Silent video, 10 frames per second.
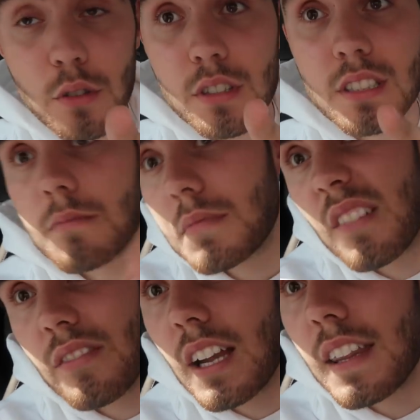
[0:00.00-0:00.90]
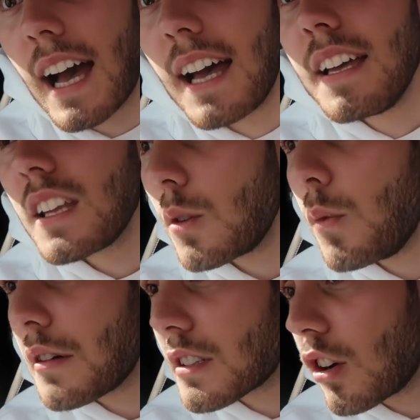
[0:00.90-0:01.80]
course, something like that. The
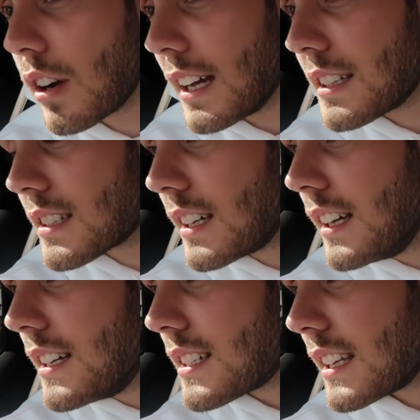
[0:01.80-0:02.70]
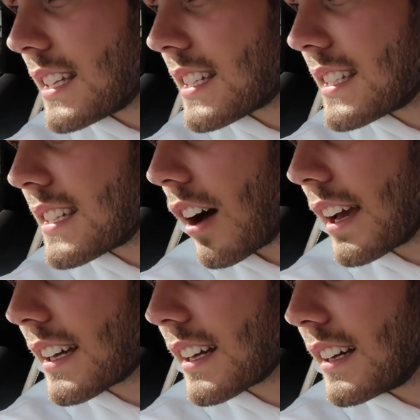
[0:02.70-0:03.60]
world's longest. So this is
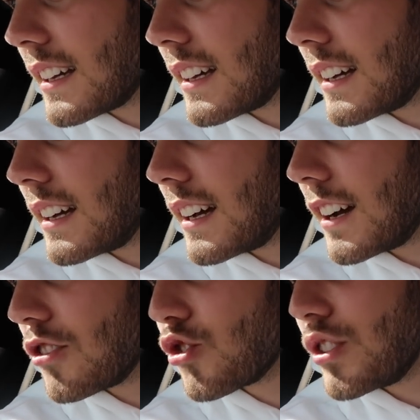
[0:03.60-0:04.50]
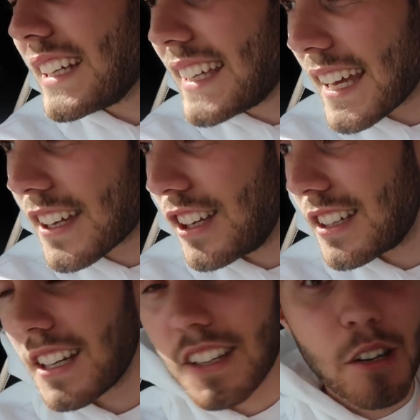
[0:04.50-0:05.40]
like
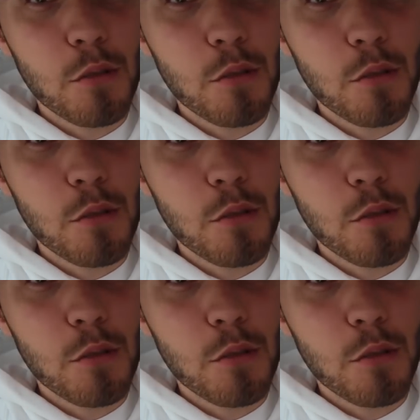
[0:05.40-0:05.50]
ridiculous. I don't